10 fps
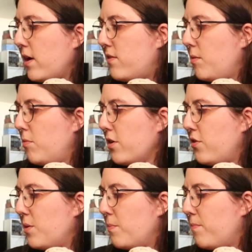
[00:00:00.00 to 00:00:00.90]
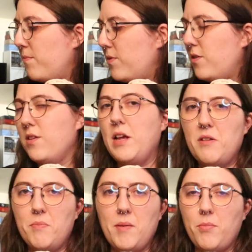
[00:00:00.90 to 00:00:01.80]
similar to the
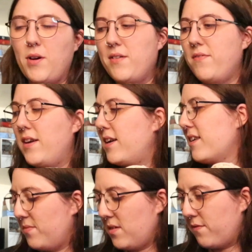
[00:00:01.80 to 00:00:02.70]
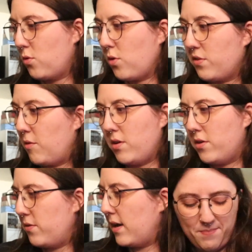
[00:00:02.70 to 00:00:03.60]
lesbian pride flag. Of course I want to
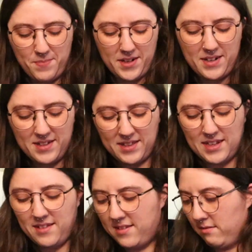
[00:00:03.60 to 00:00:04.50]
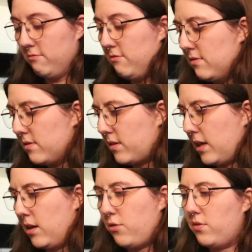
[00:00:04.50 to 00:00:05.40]
do that. But okay,
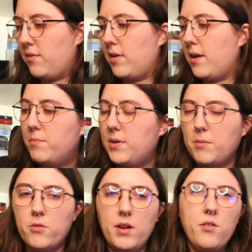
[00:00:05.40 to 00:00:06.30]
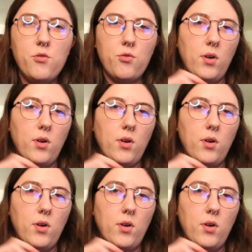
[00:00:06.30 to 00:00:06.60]
I'll just leave that. But I'm going to draw